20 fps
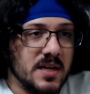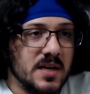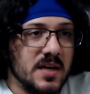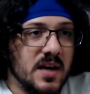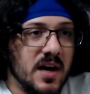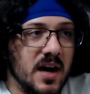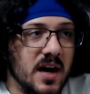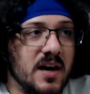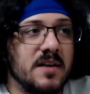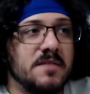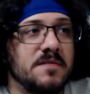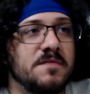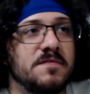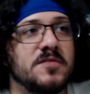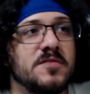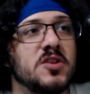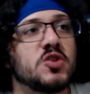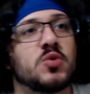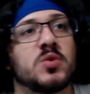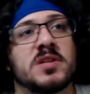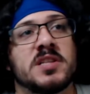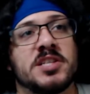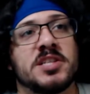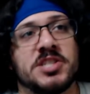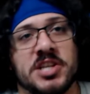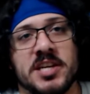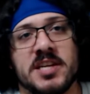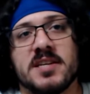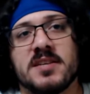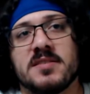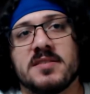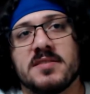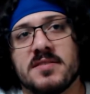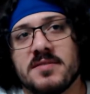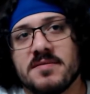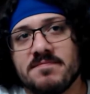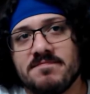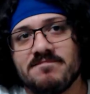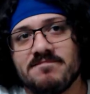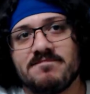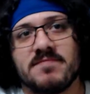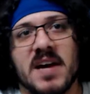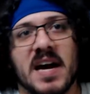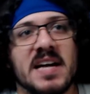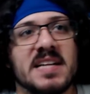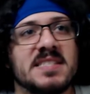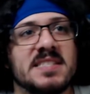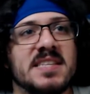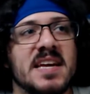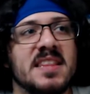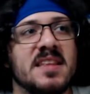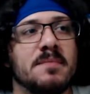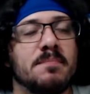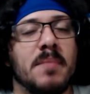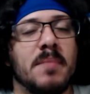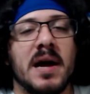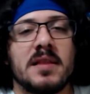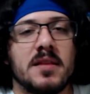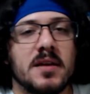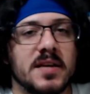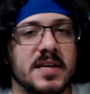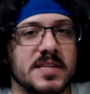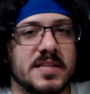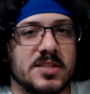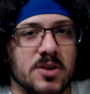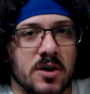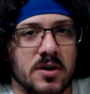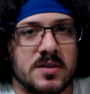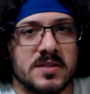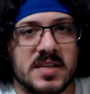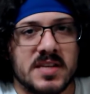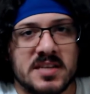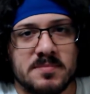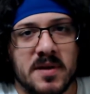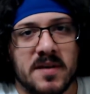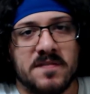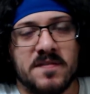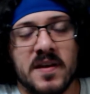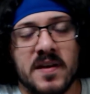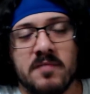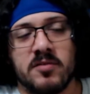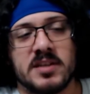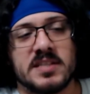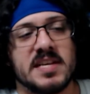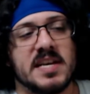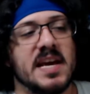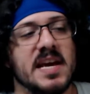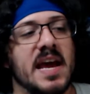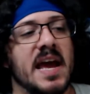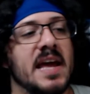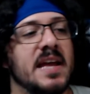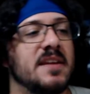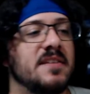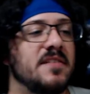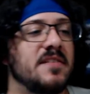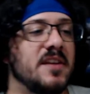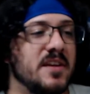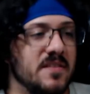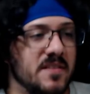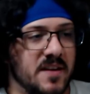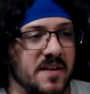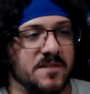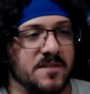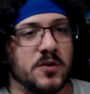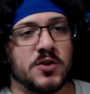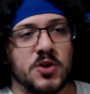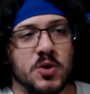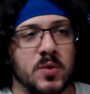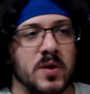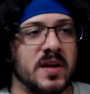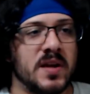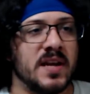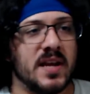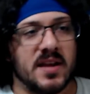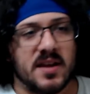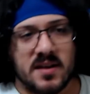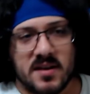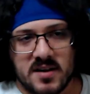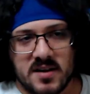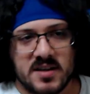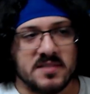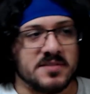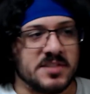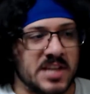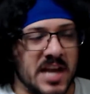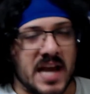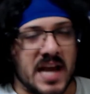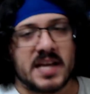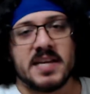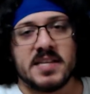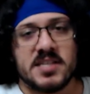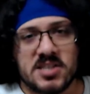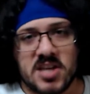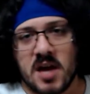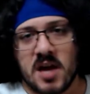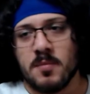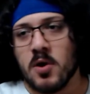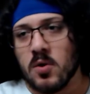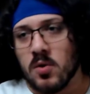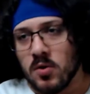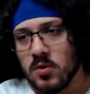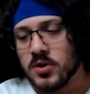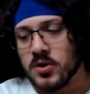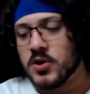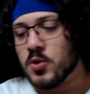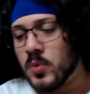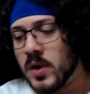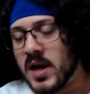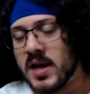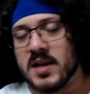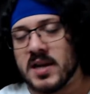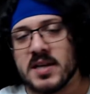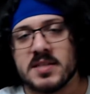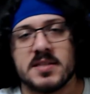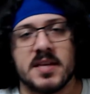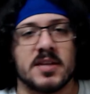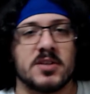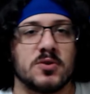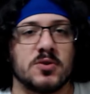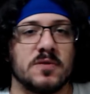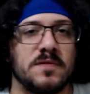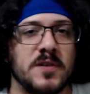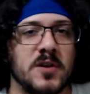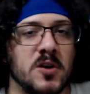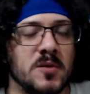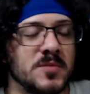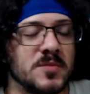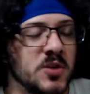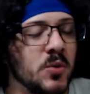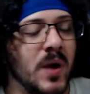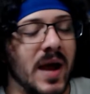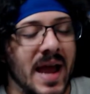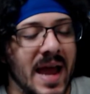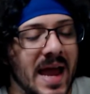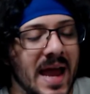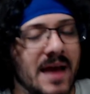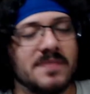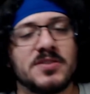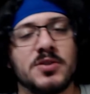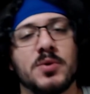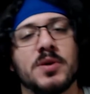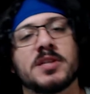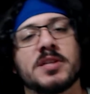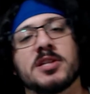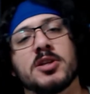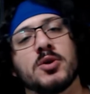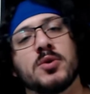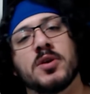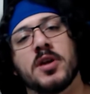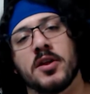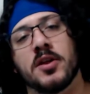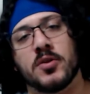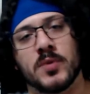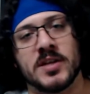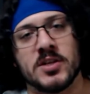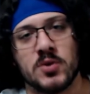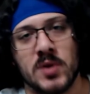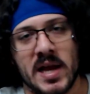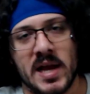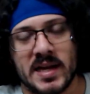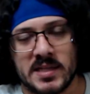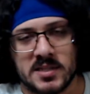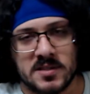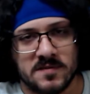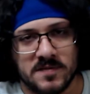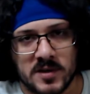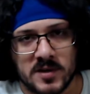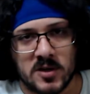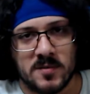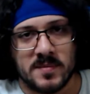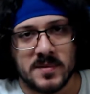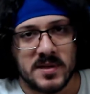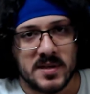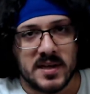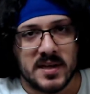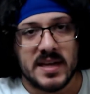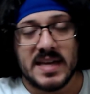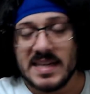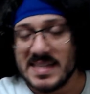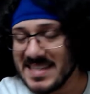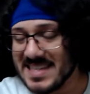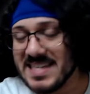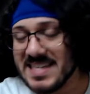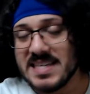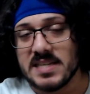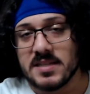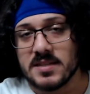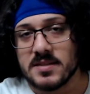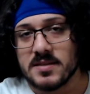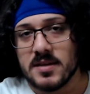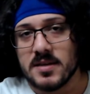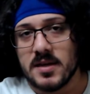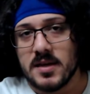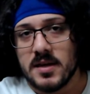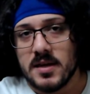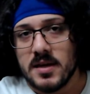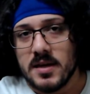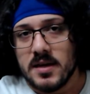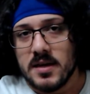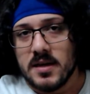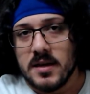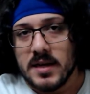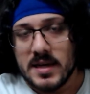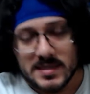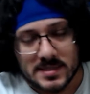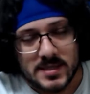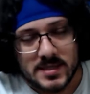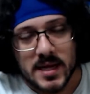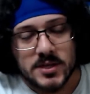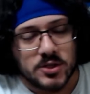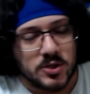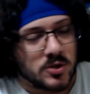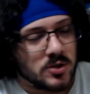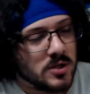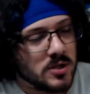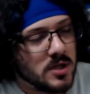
Of the trilogy, I'd say that My Lucky Stars is my favorite. And if you're doing a Jackie, Sammo, or Yuen essential films, you have to include a Three Dragons film. It is essential.